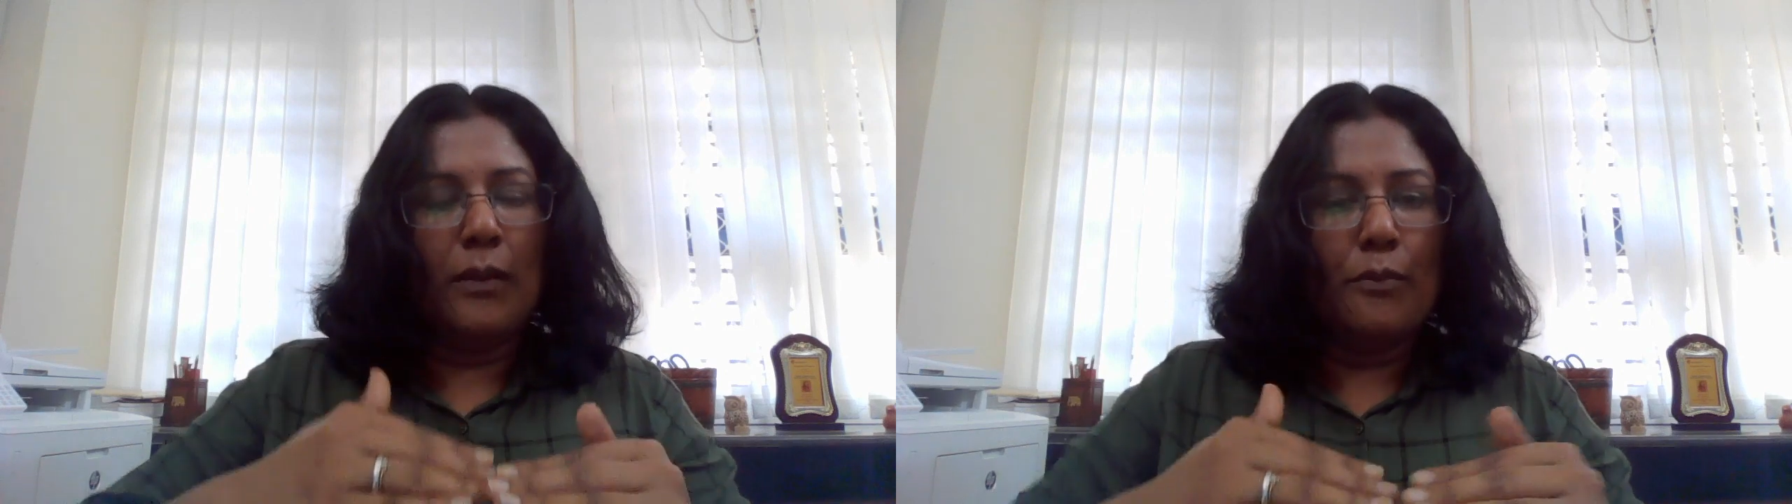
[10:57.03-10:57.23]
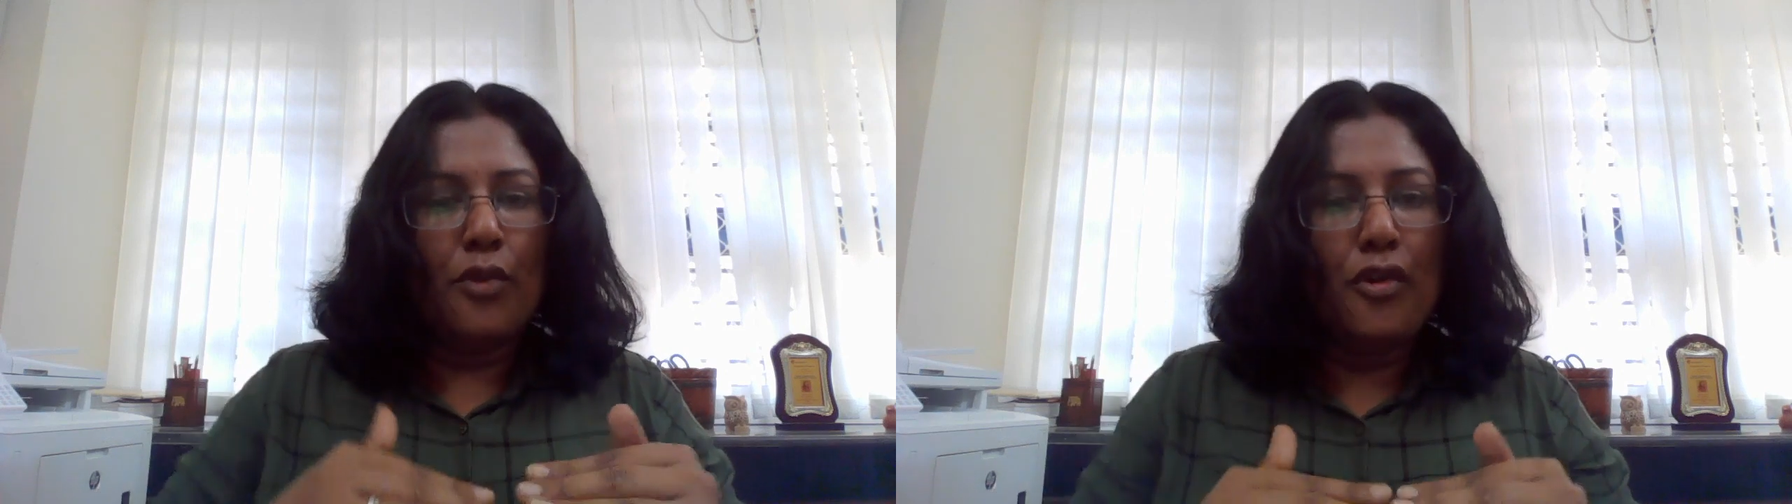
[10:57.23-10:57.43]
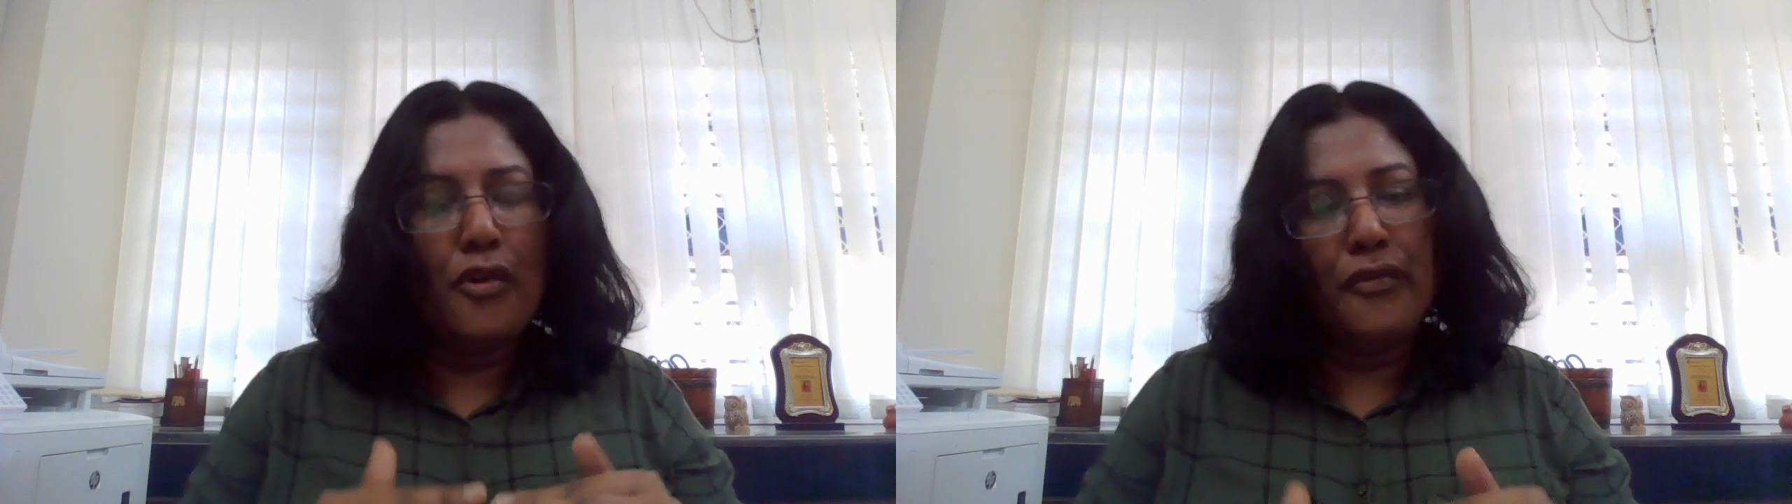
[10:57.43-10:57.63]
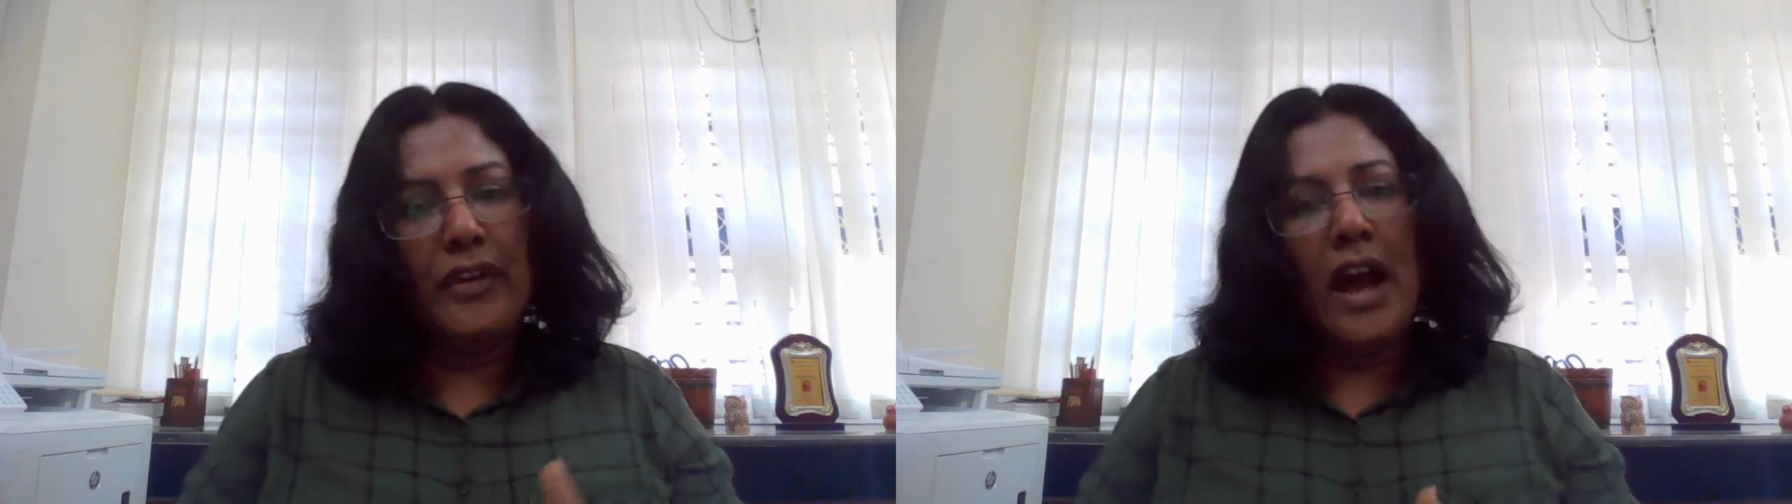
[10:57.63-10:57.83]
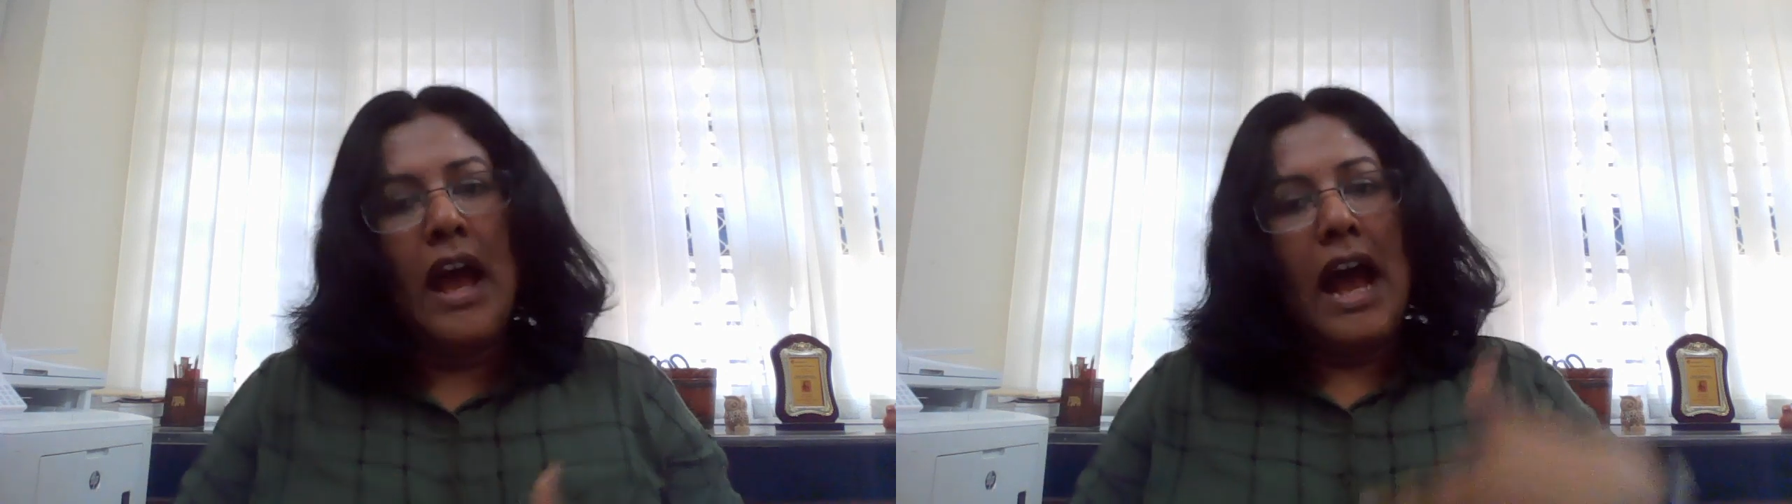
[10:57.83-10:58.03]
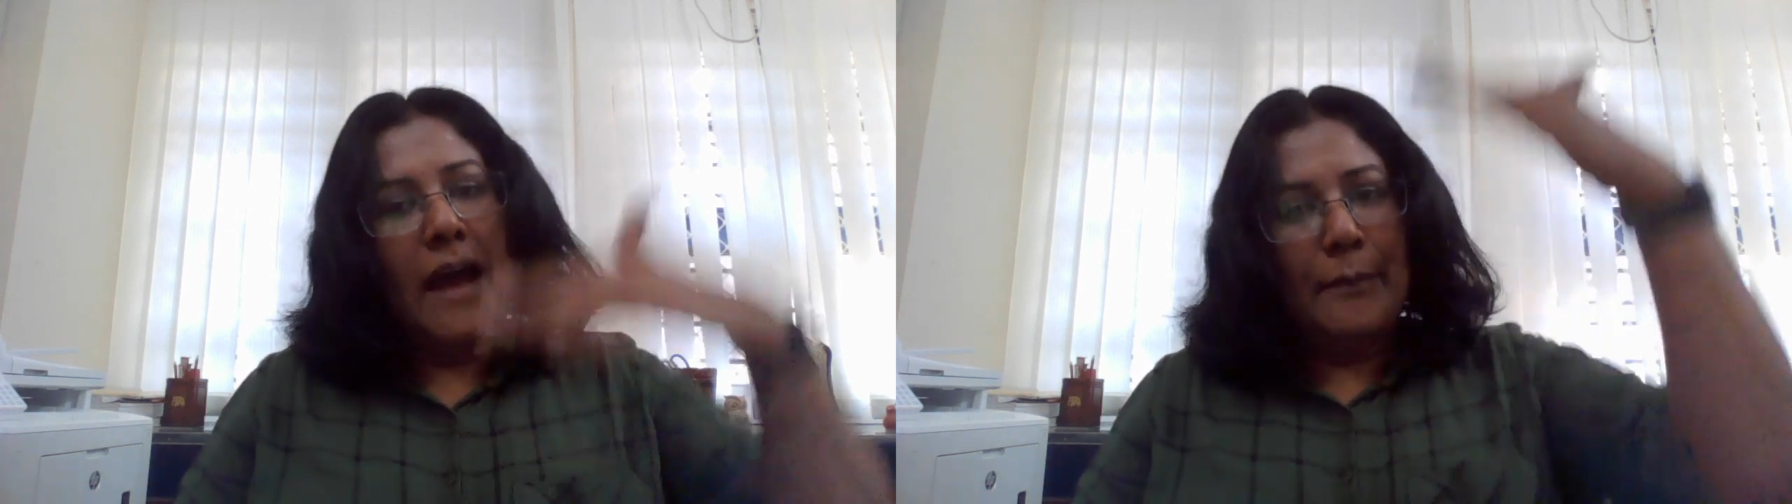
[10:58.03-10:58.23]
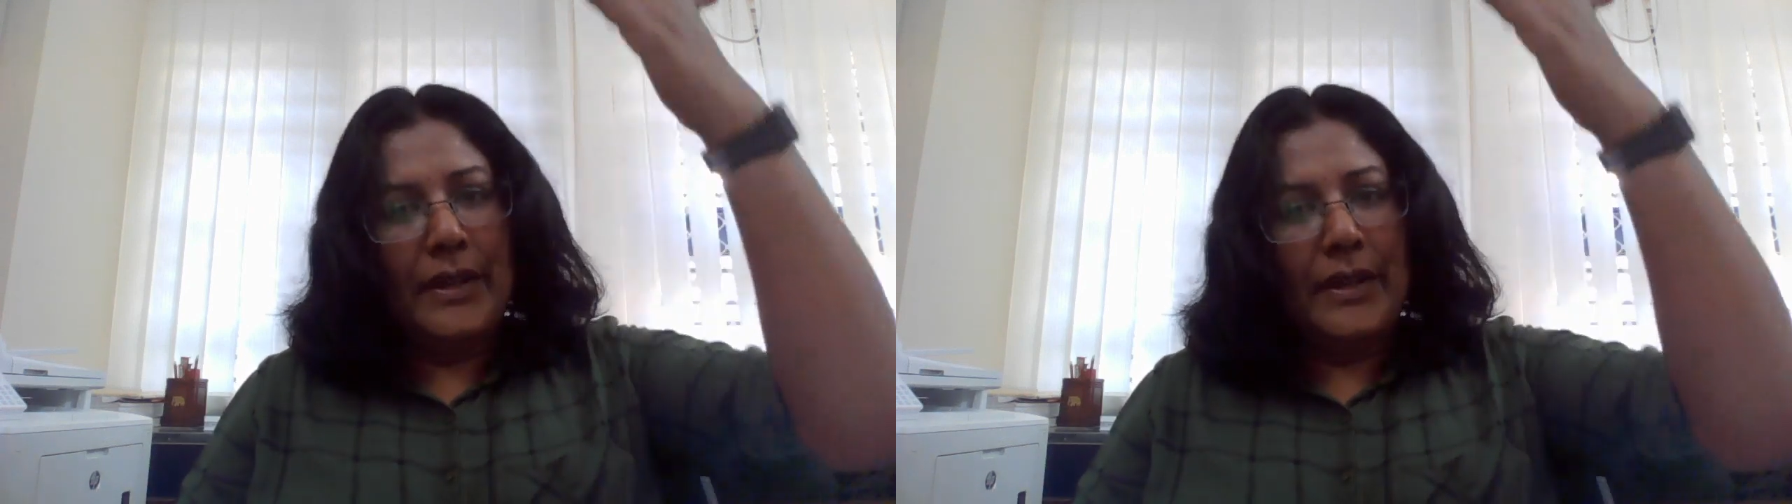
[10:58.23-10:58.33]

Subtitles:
move up